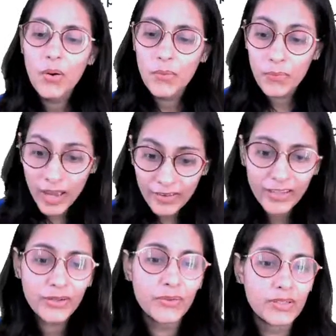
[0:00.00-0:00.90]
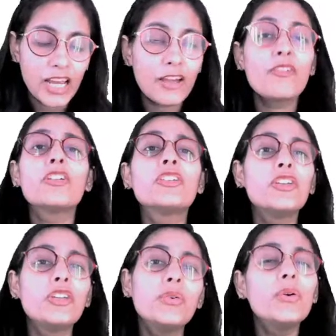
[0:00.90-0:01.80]
Very good. I want
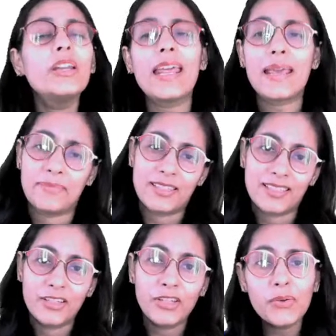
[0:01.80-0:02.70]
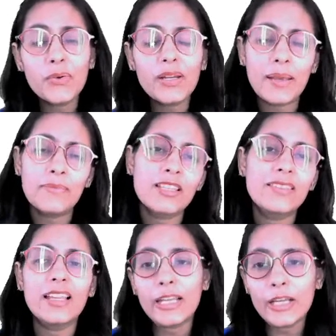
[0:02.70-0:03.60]
new names
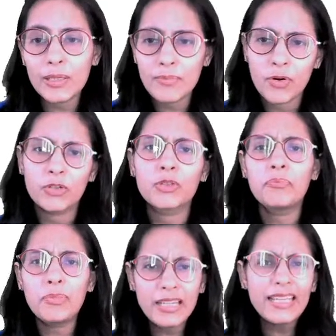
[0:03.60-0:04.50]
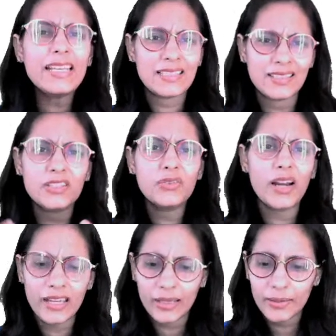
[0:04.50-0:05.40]
in the leaderboard. So please
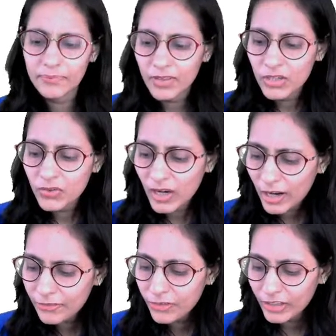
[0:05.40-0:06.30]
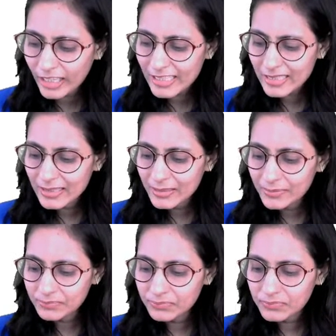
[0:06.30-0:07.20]
try for it.
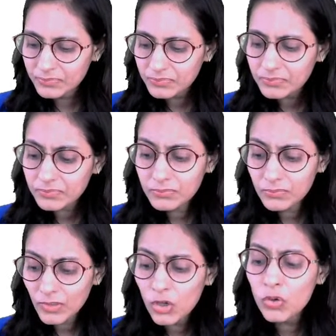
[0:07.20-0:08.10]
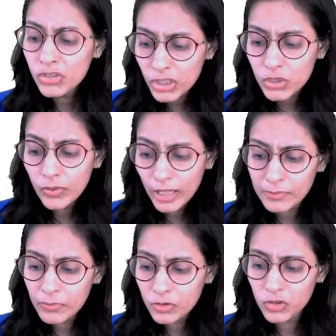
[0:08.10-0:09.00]
Khushi
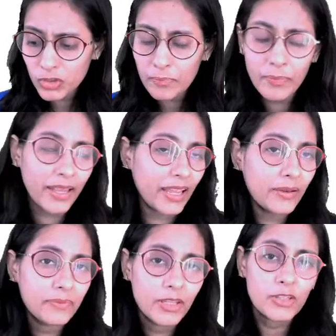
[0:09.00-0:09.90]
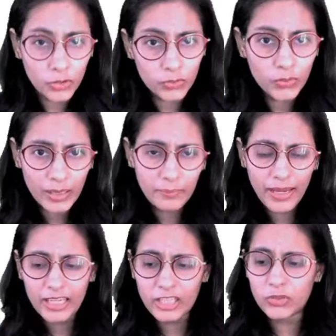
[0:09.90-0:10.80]
12th position pe hai. So you can
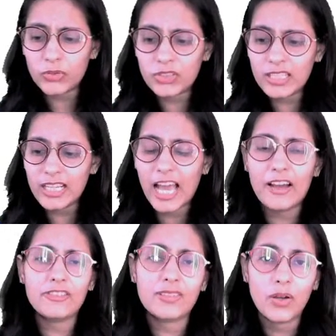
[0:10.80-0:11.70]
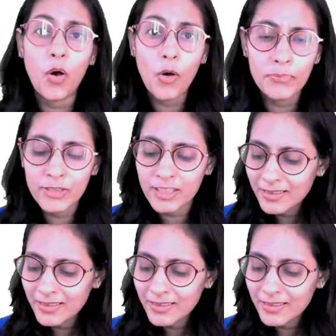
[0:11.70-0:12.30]
make it. You still have hopes.